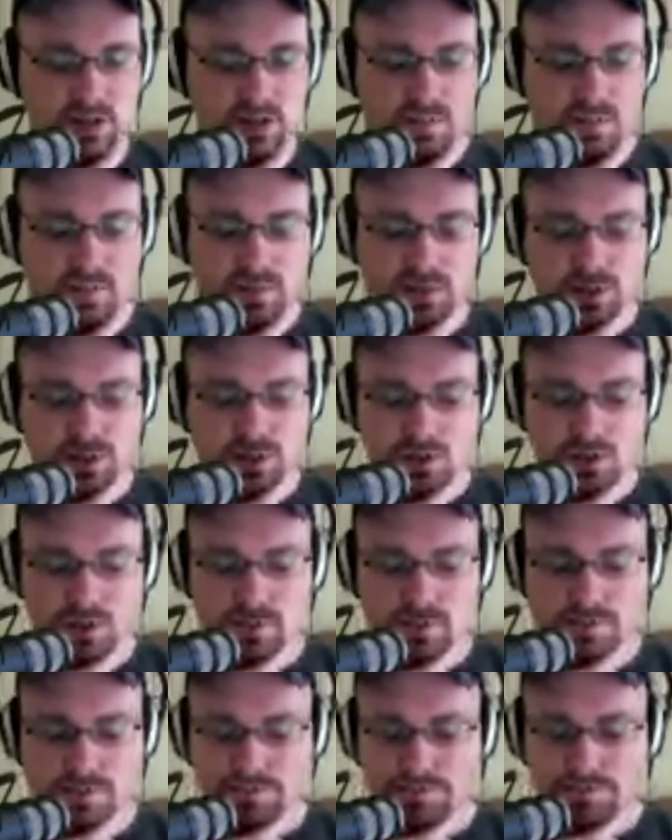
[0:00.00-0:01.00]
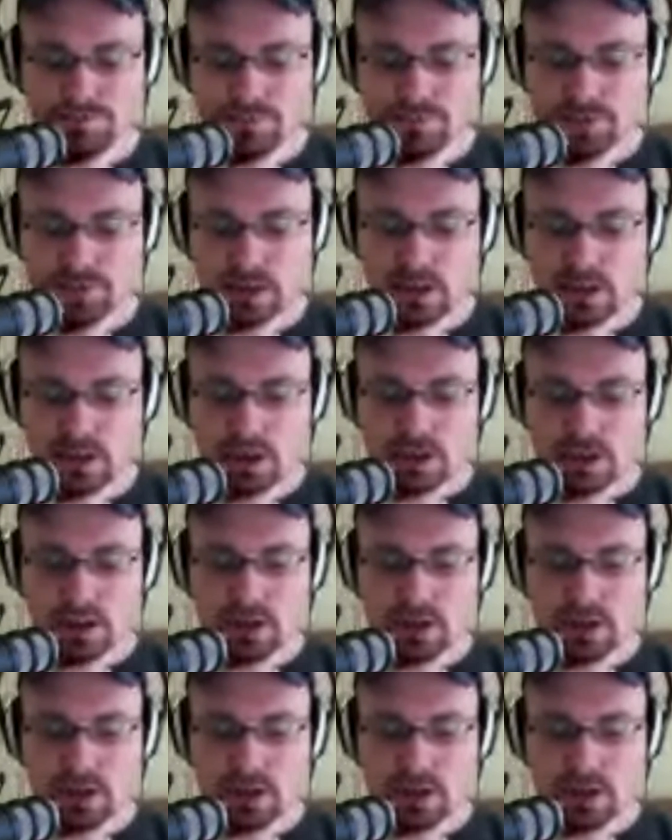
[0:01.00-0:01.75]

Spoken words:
thought about that some. So